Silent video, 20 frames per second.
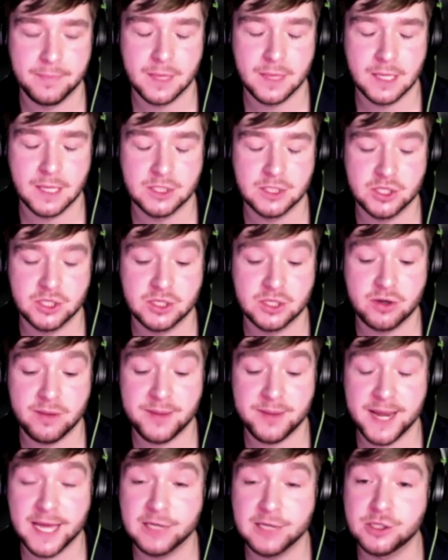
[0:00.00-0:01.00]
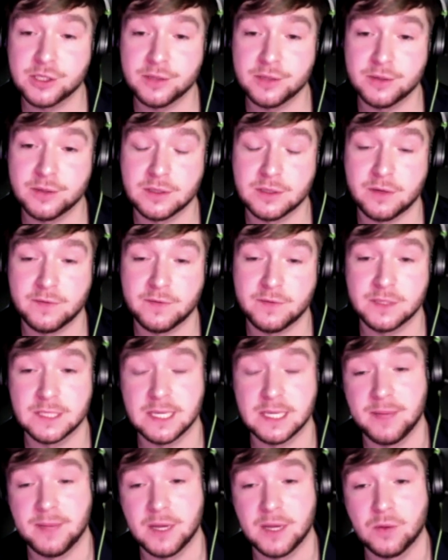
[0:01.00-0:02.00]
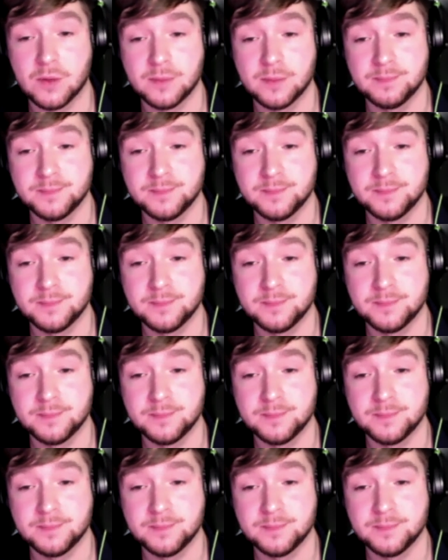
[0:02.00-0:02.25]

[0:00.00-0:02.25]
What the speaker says: Discrimination is obviously a big one.